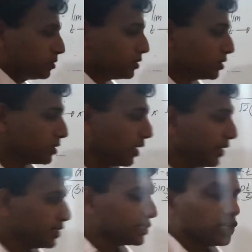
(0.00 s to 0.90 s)

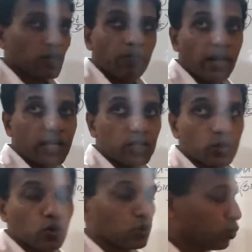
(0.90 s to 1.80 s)
sine t by
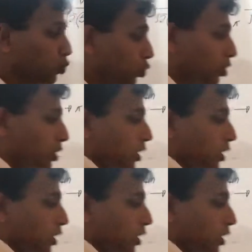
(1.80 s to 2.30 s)
2.